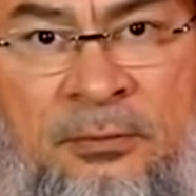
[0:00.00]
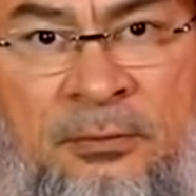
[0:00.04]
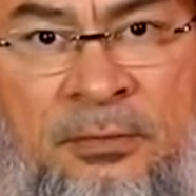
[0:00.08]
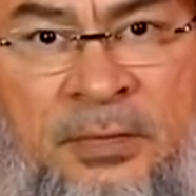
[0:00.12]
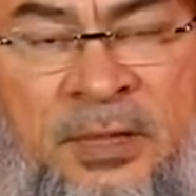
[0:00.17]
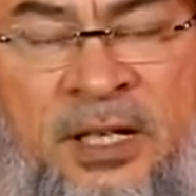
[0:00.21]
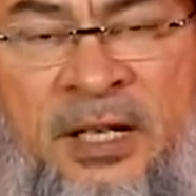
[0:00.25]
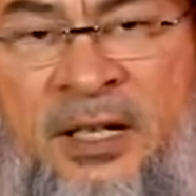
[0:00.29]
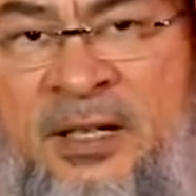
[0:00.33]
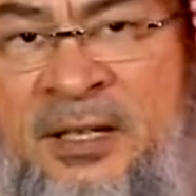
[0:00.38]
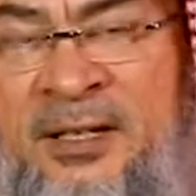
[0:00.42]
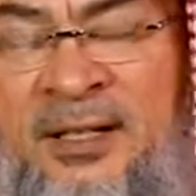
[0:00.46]

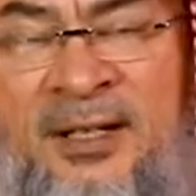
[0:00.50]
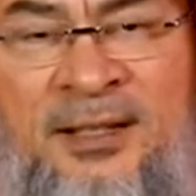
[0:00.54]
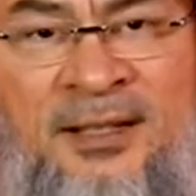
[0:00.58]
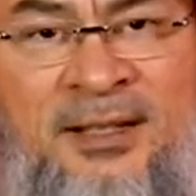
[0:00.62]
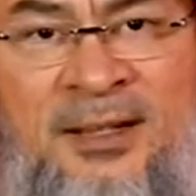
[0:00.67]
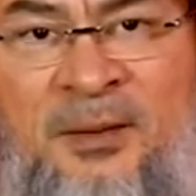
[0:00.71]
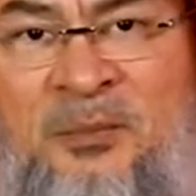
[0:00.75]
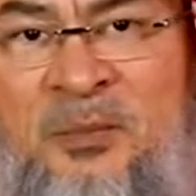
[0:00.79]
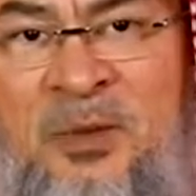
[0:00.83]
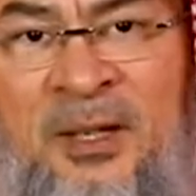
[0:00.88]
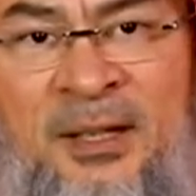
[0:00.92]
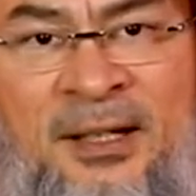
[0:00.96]
It is not
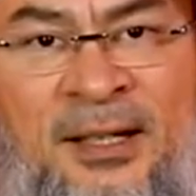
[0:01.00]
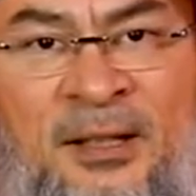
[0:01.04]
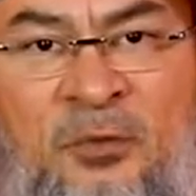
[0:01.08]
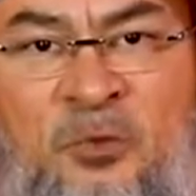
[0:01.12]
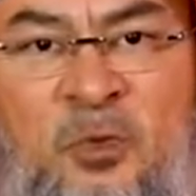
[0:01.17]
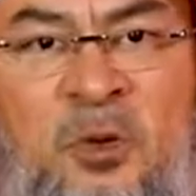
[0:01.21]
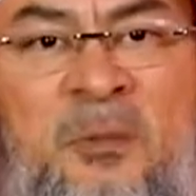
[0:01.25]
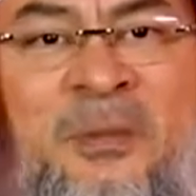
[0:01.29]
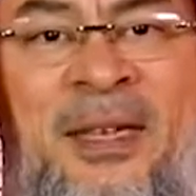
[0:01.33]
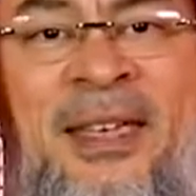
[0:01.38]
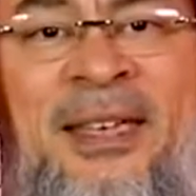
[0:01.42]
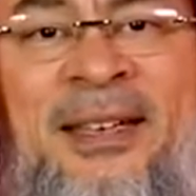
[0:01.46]
something that
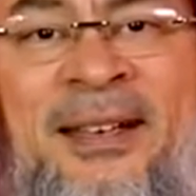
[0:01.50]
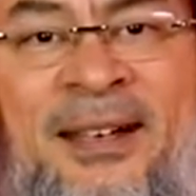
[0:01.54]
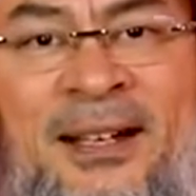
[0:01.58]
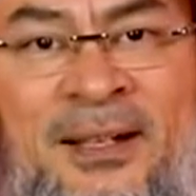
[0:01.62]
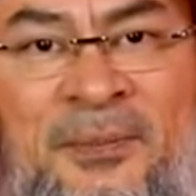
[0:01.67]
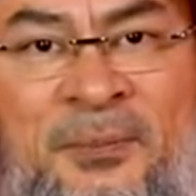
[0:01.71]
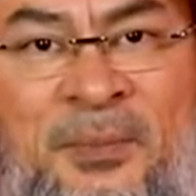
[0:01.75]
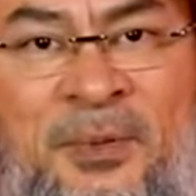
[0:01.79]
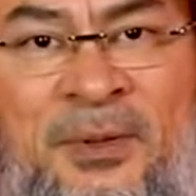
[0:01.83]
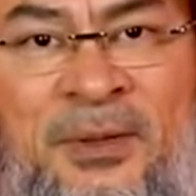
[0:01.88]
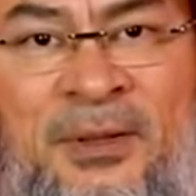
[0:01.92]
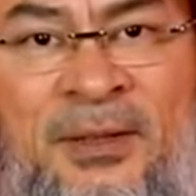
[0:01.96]
we make
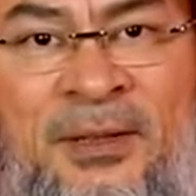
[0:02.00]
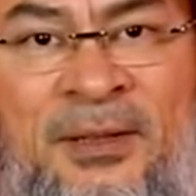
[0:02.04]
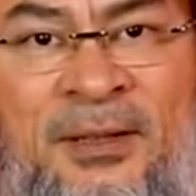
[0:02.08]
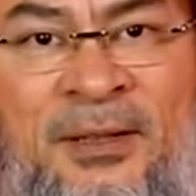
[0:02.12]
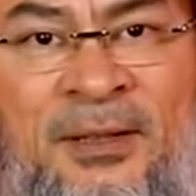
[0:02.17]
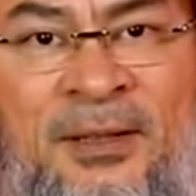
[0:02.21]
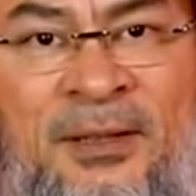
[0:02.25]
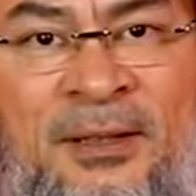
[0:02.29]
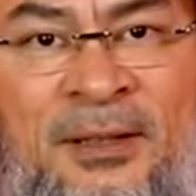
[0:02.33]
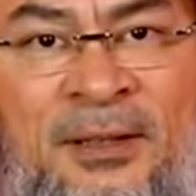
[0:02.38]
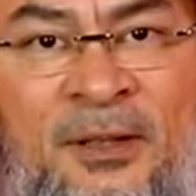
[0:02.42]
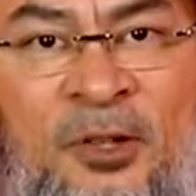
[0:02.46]
up
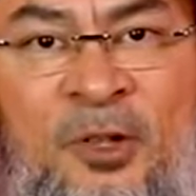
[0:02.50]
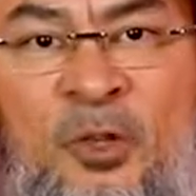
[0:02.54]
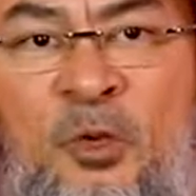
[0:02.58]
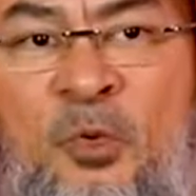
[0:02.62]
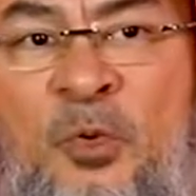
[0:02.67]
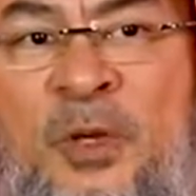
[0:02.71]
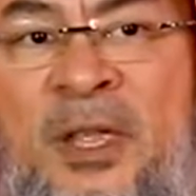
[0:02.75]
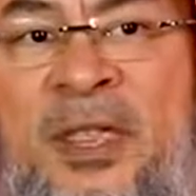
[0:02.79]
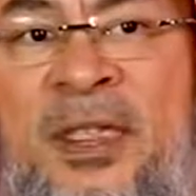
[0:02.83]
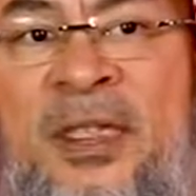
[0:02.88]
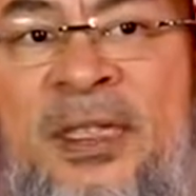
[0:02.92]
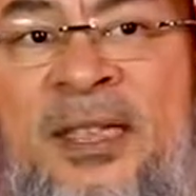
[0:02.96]
or
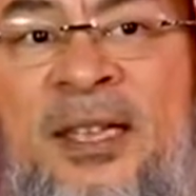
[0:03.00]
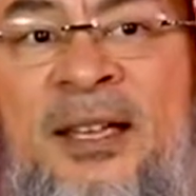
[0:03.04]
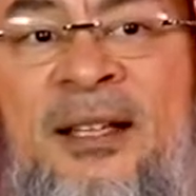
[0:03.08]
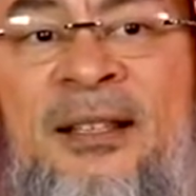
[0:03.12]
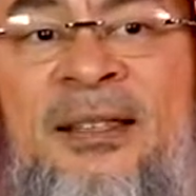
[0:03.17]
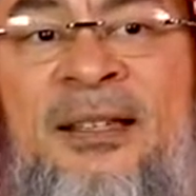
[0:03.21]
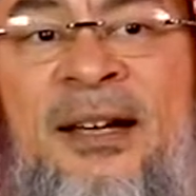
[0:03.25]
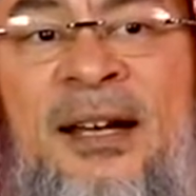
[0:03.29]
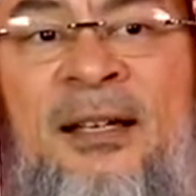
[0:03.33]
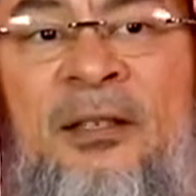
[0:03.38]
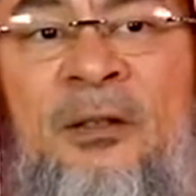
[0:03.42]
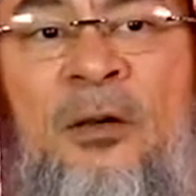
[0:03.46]
we think
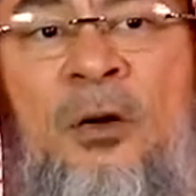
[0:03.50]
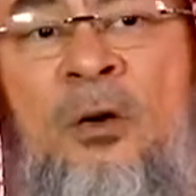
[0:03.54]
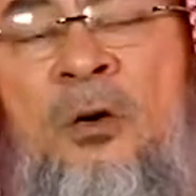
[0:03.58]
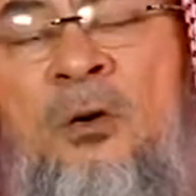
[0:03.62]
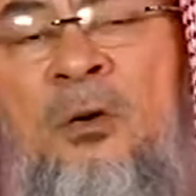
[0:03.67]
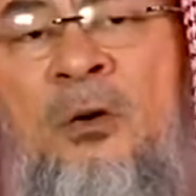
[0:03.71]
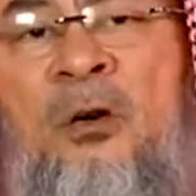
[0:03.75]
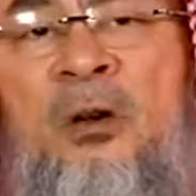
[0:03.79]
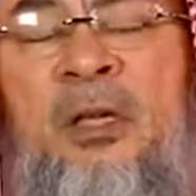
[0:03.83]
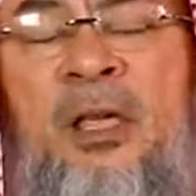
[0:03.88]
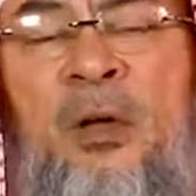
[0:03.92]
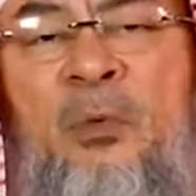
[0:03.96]
that, oh,
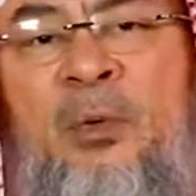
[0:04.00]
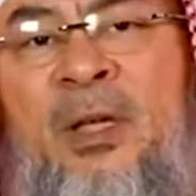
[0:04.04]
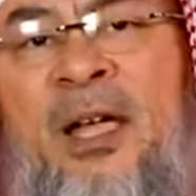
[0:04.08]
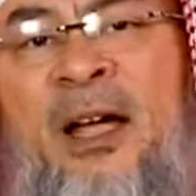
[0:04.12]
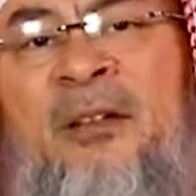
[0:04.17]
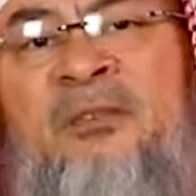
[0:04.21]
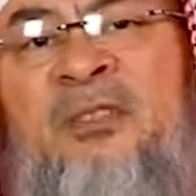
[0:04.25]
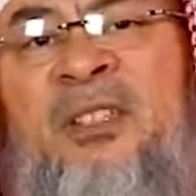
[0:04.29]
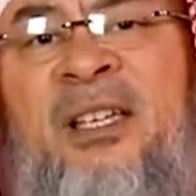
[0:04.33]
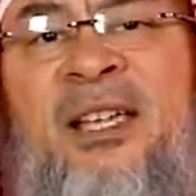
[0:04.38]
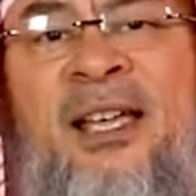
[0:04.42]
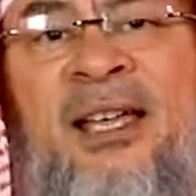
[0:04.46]
okay, we
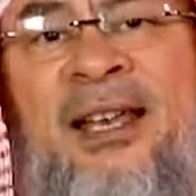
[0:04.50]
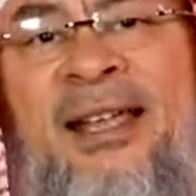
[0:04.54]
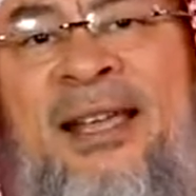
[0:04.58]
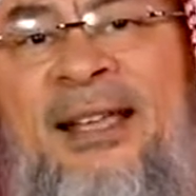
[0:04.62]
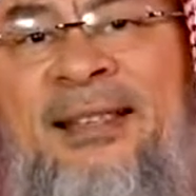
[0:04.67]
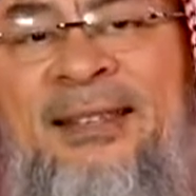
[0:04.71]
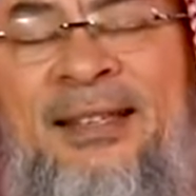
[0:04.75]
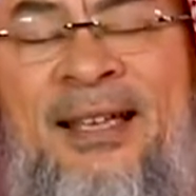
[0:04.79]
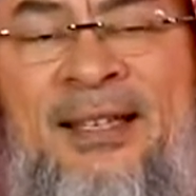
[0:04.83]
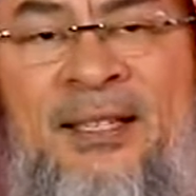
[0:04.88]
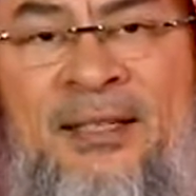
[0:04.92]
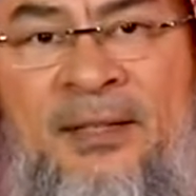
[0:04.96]
have DNA
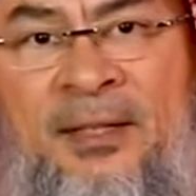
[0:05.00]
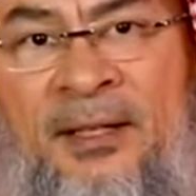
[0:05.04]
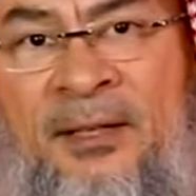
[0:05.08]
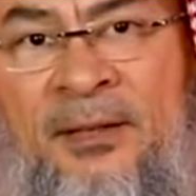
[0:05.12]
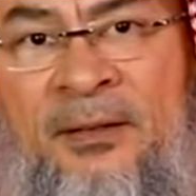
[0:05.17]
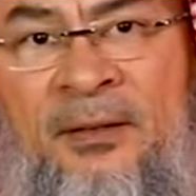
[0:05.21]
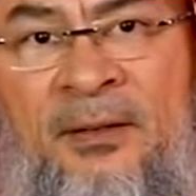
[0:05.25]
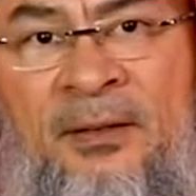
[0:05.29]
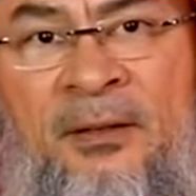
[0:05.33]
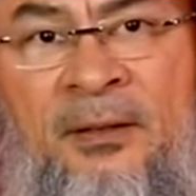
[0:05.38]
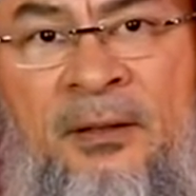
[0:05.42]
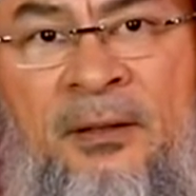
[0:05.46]
testing
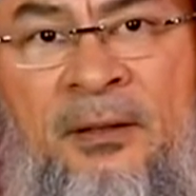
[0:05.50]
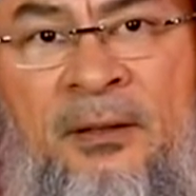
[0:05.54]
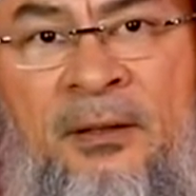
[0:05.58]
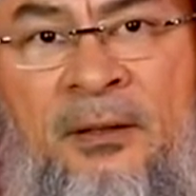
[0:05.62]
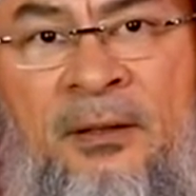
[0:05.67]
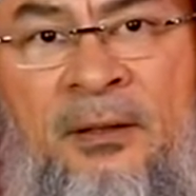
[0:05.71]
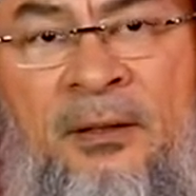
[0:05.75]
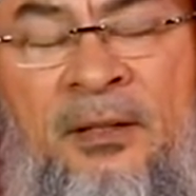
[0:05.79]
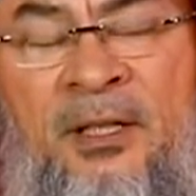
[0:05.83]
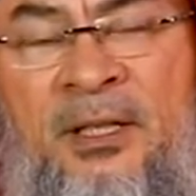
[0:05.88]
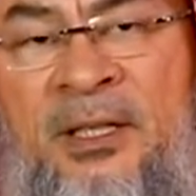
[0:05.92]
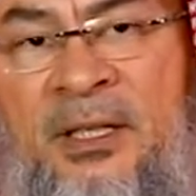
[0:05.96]

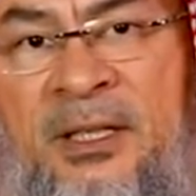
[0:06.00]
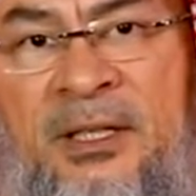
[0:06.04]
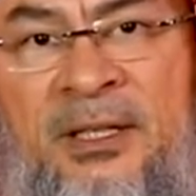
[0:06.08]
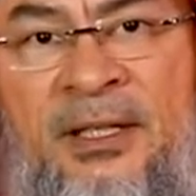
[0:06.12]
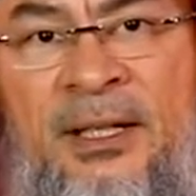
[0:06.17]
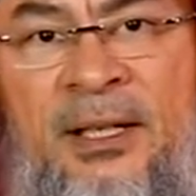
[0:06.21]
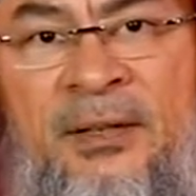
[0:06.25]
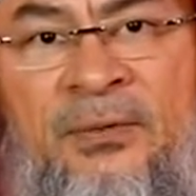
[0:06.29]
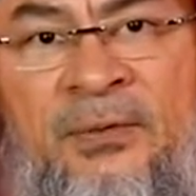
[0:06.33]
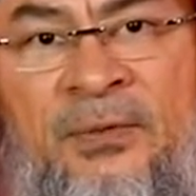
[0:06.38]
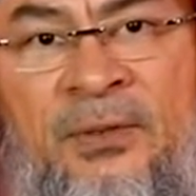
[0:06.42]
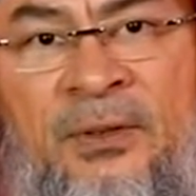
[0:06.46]
this is
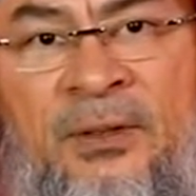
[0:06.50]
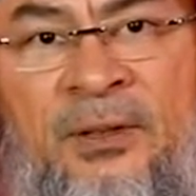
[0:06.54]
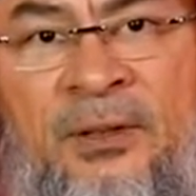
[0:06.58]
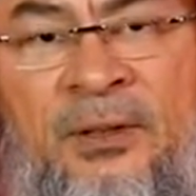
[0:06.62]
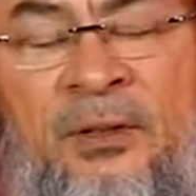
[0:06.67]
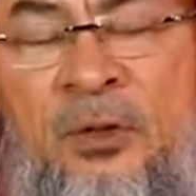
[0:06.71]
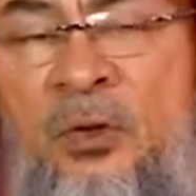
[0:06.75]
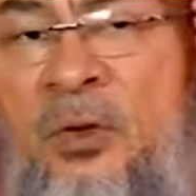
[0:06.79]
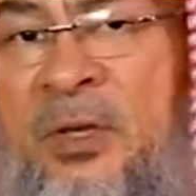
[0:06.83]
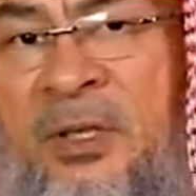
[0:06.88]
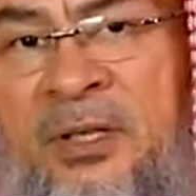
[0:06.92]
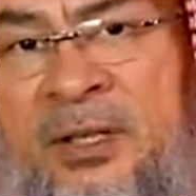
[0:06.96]
enough.
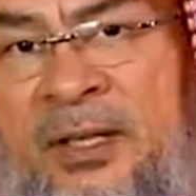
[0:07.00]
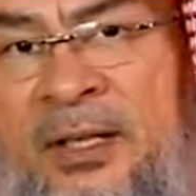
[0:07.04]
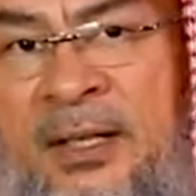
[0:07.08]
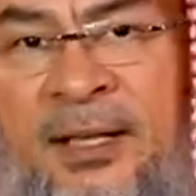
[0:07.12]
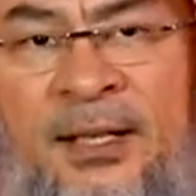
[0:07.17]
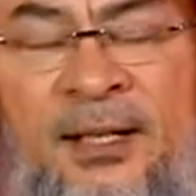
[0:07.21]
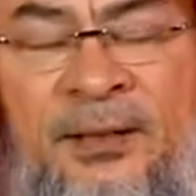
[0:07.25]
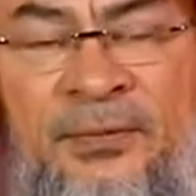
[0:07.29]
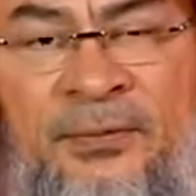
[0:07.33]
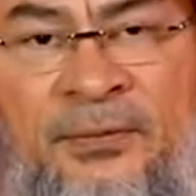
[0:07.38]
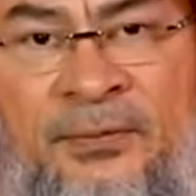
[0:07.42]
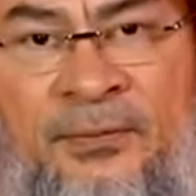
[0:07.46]
No, it's not
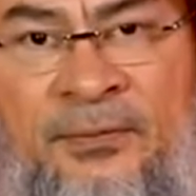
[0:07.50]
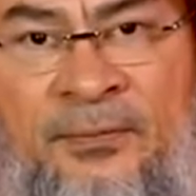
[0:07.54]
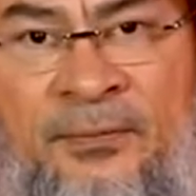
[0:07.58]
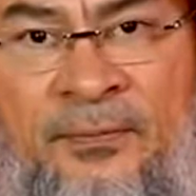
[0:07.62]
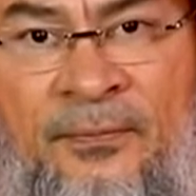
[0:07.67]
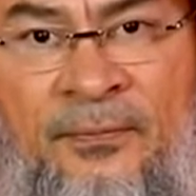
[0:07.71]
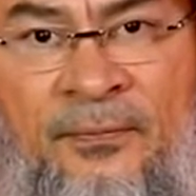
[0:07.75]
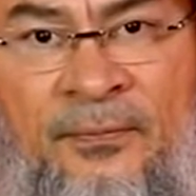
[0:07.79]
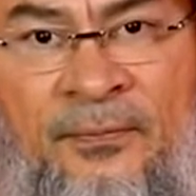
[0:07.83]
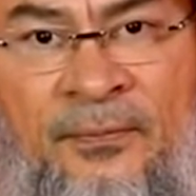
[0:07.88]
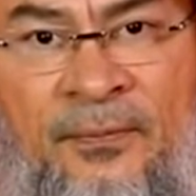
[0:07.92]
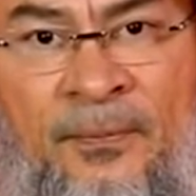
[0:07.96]
enough.
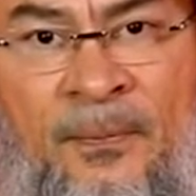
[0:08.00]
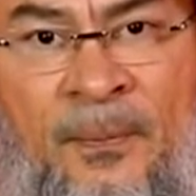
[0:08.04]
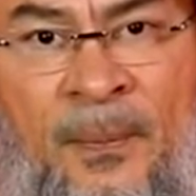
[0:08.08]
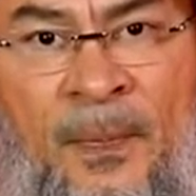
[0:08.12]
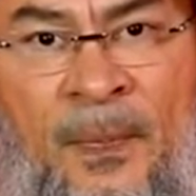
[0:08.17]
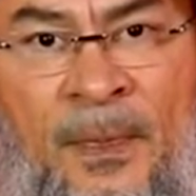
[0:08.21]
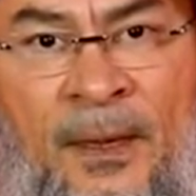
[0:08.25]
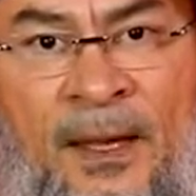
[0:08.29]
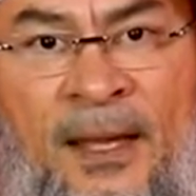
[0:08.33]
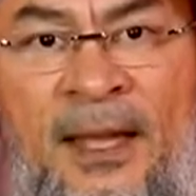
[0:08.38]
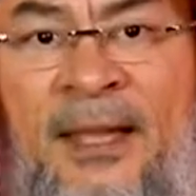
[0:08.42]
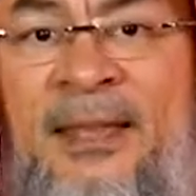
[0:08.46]

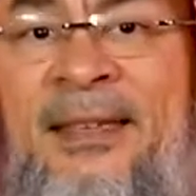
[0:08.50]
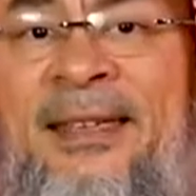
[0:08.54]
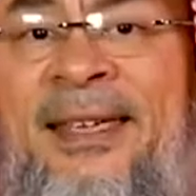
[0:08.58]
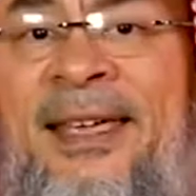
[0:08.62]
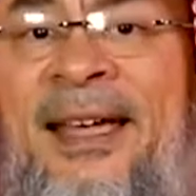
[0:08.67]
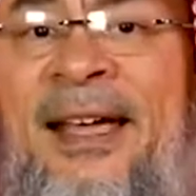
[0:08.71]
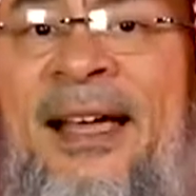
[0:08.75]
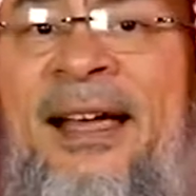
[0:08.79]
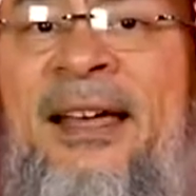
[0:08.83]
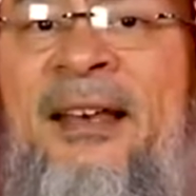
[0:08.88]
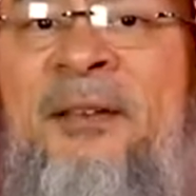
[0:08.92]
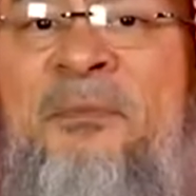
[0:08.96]
It
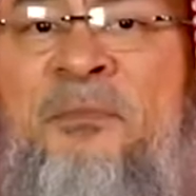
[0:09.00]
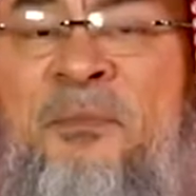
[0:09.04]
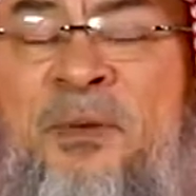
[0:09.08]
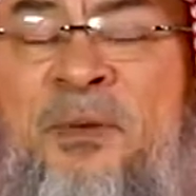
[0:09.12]
can